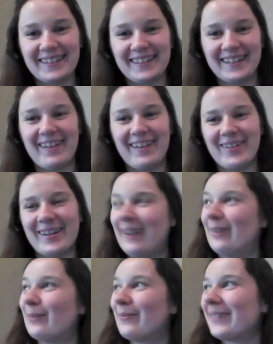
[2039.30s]
That would
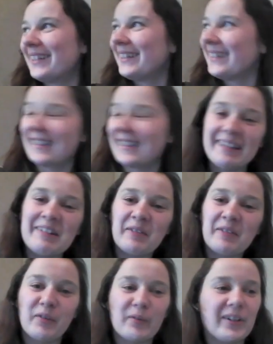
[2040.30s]
help
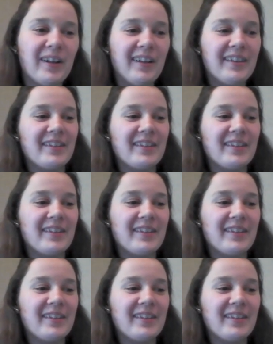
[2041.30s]
for when we're all in